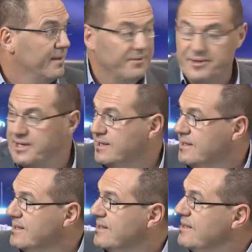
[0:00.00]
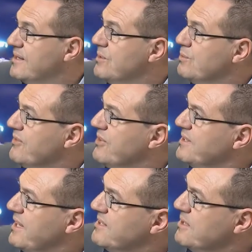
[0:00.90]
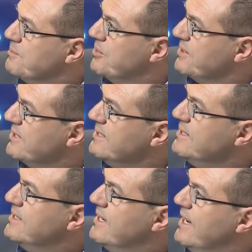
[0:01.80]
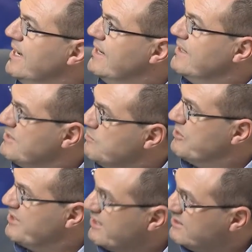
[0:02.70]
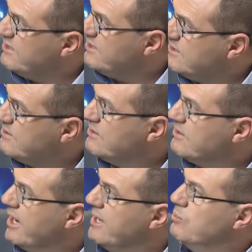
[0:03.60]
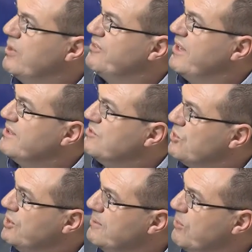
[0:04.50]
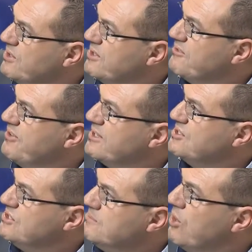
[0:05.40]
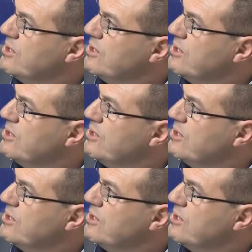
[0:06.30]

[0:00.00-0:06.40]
whether they deliberately did what they did and whether they turned their mind to the fact that she might